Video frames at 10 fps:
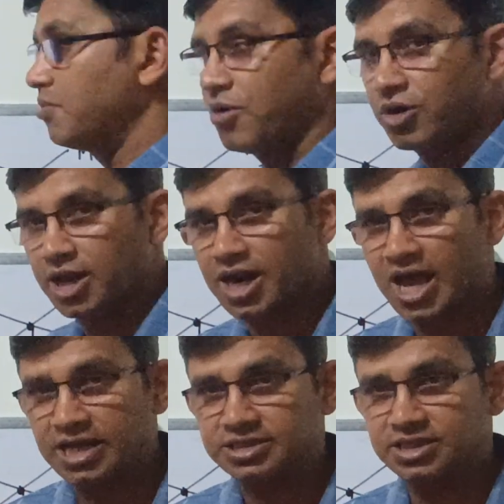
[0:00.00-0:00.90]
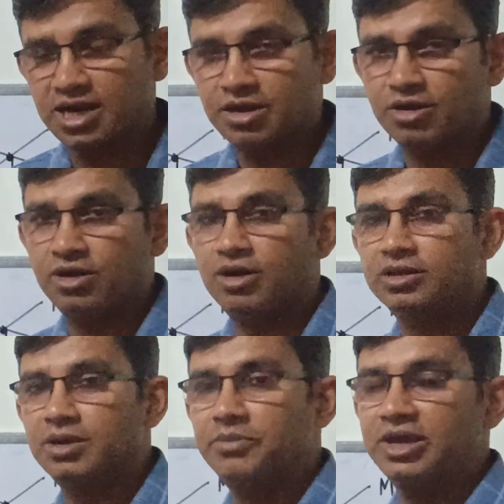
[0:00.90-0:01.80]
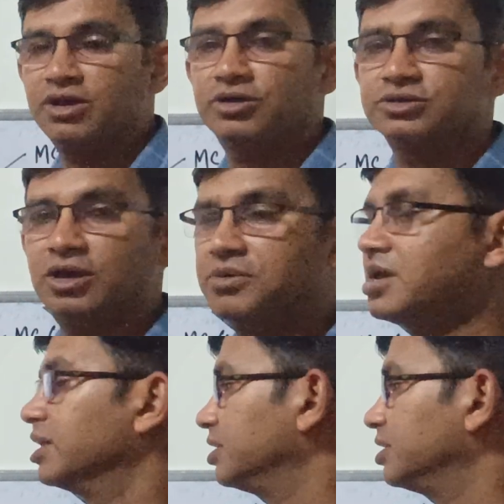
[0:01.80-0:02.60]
moral hazard, or the because of,